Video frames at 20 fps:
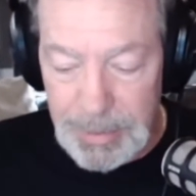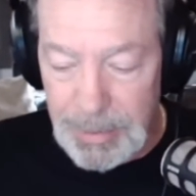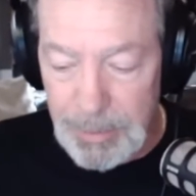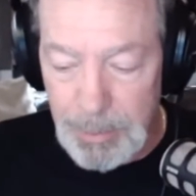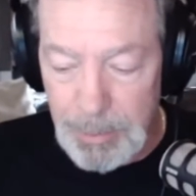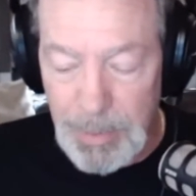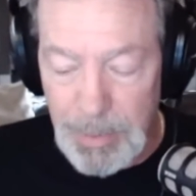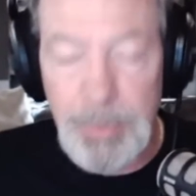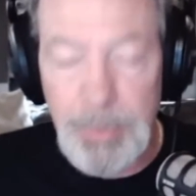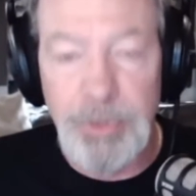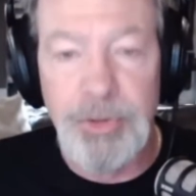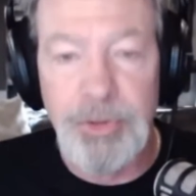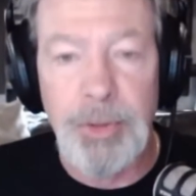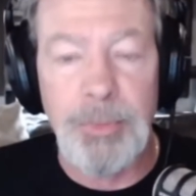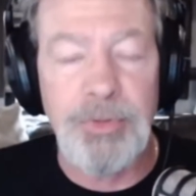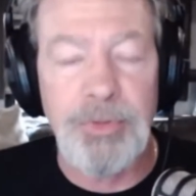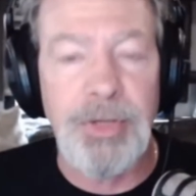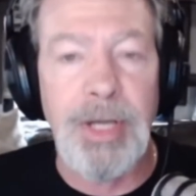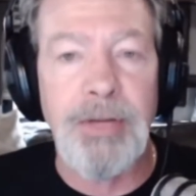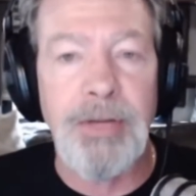
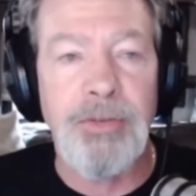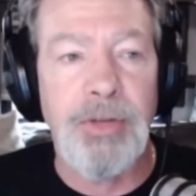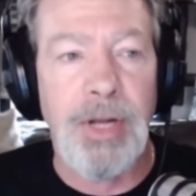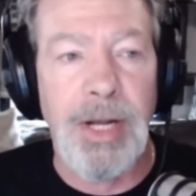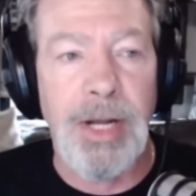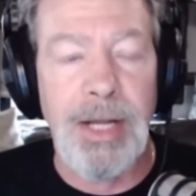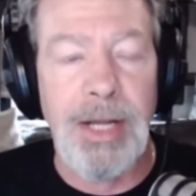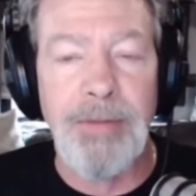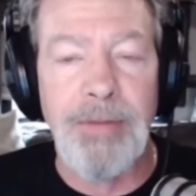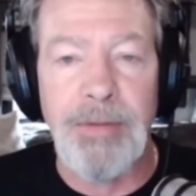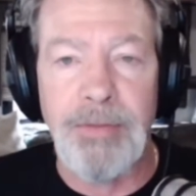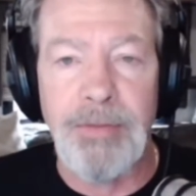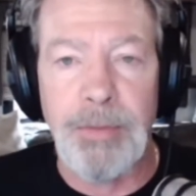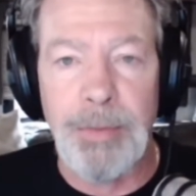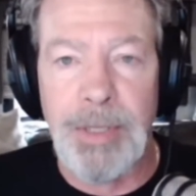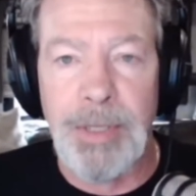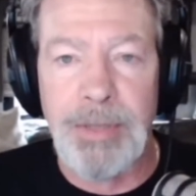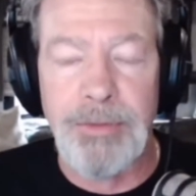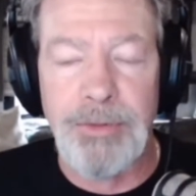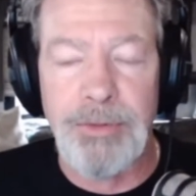membership sites that I've ever
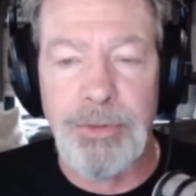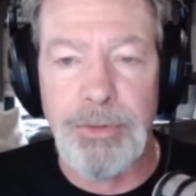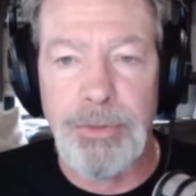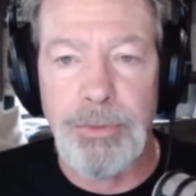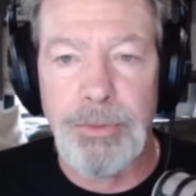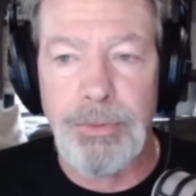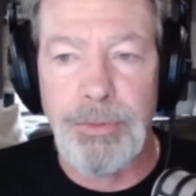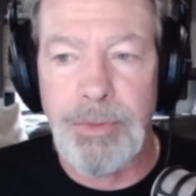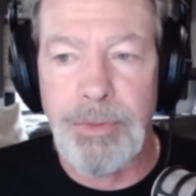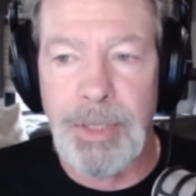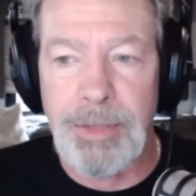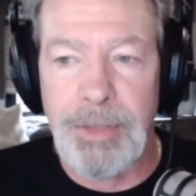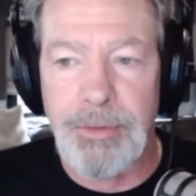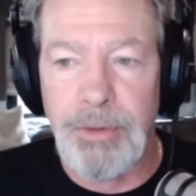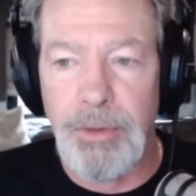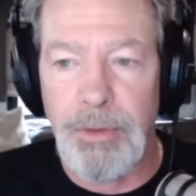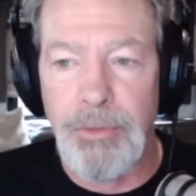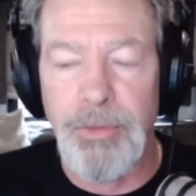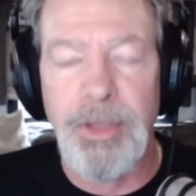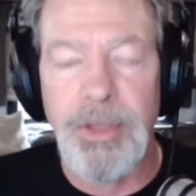been to, that
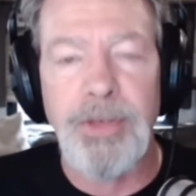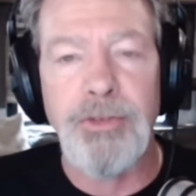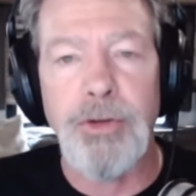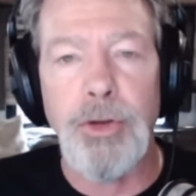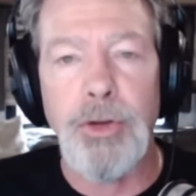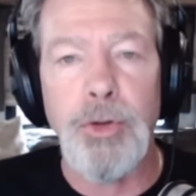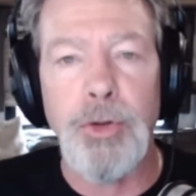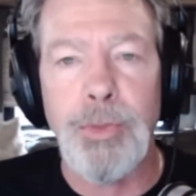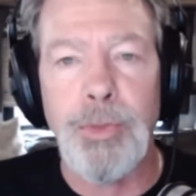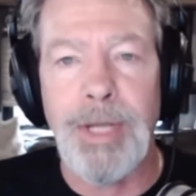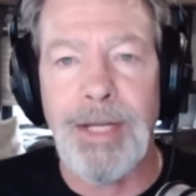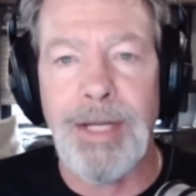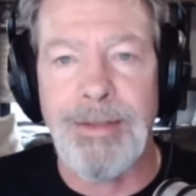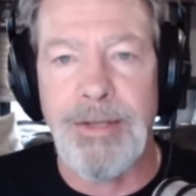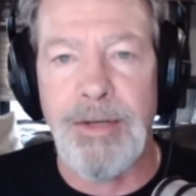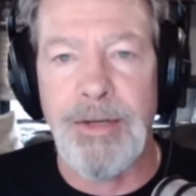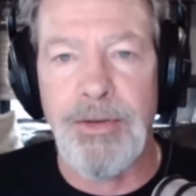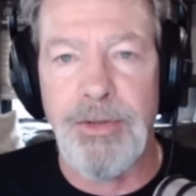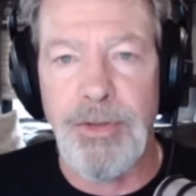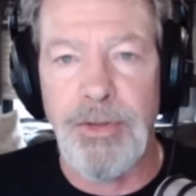do things that you get
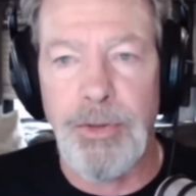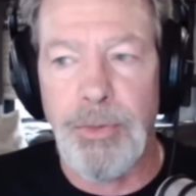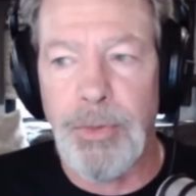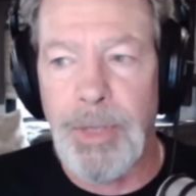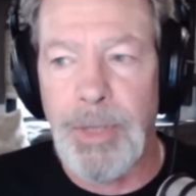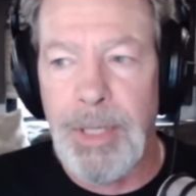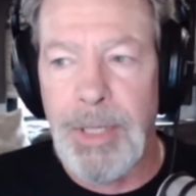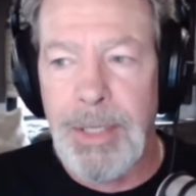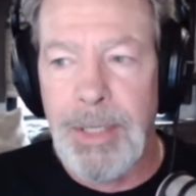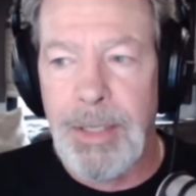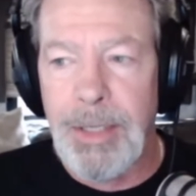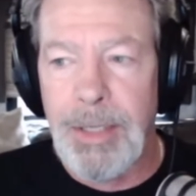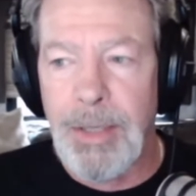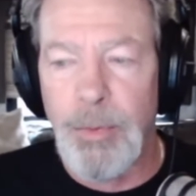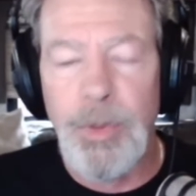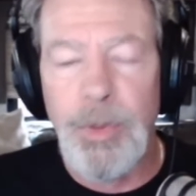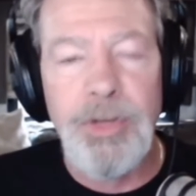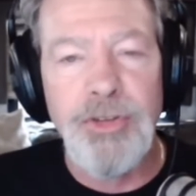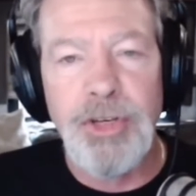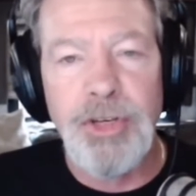to do.
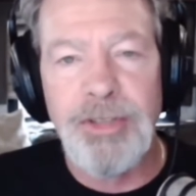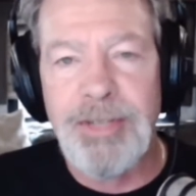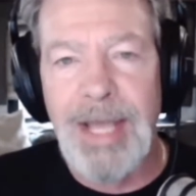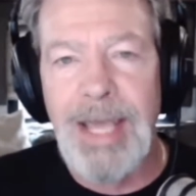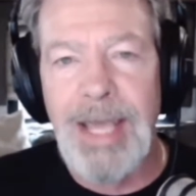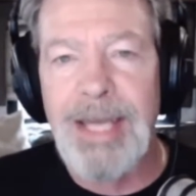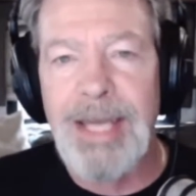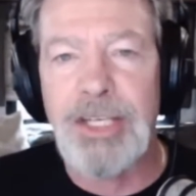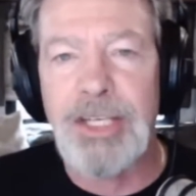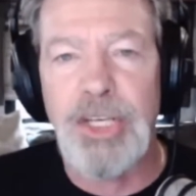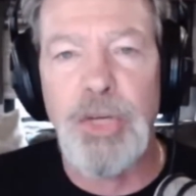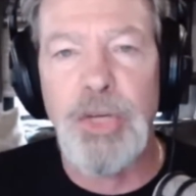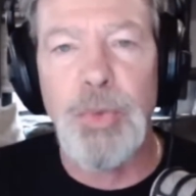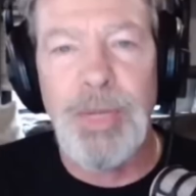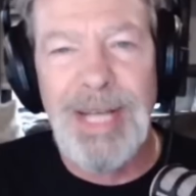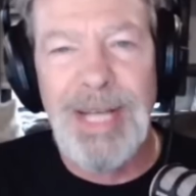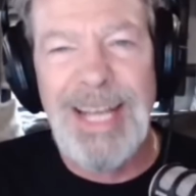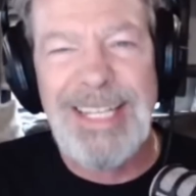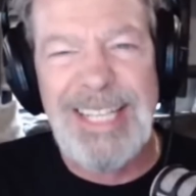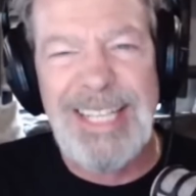We just had a
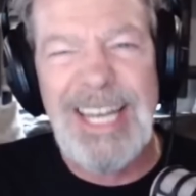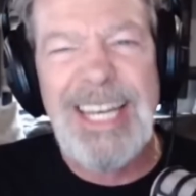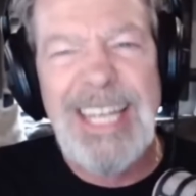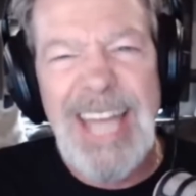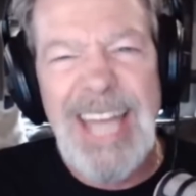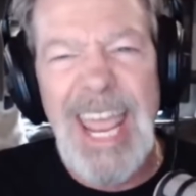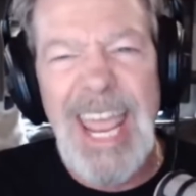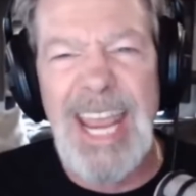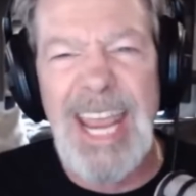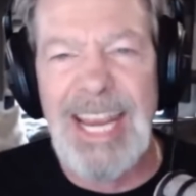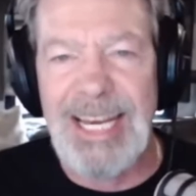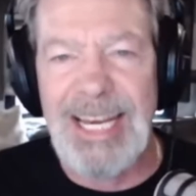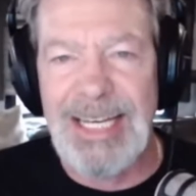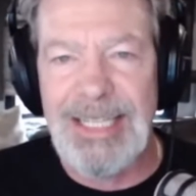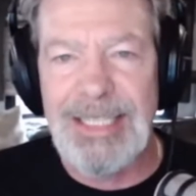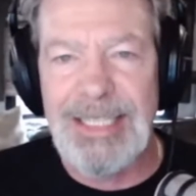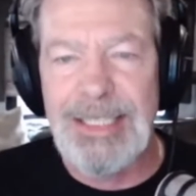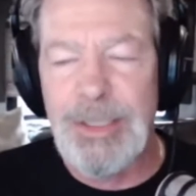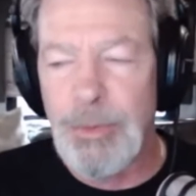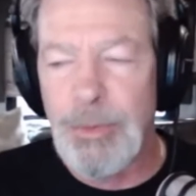Q&A today
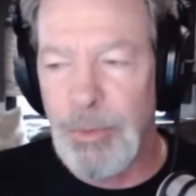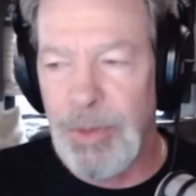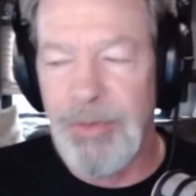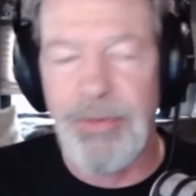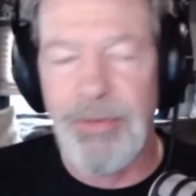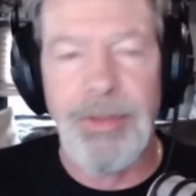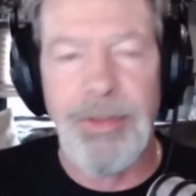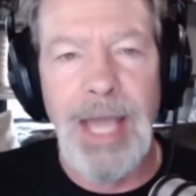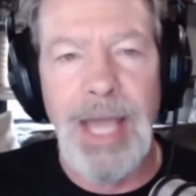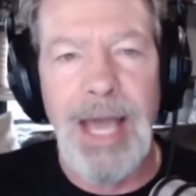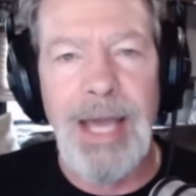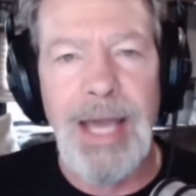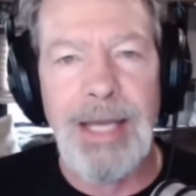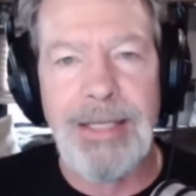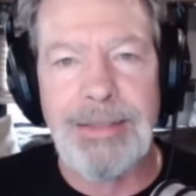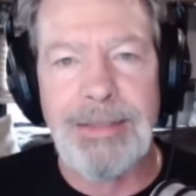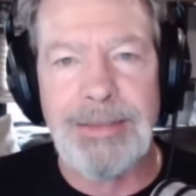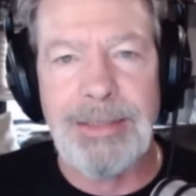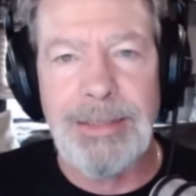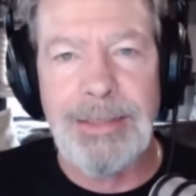with the
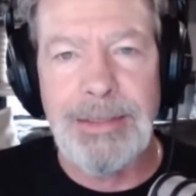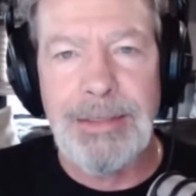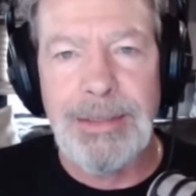guys.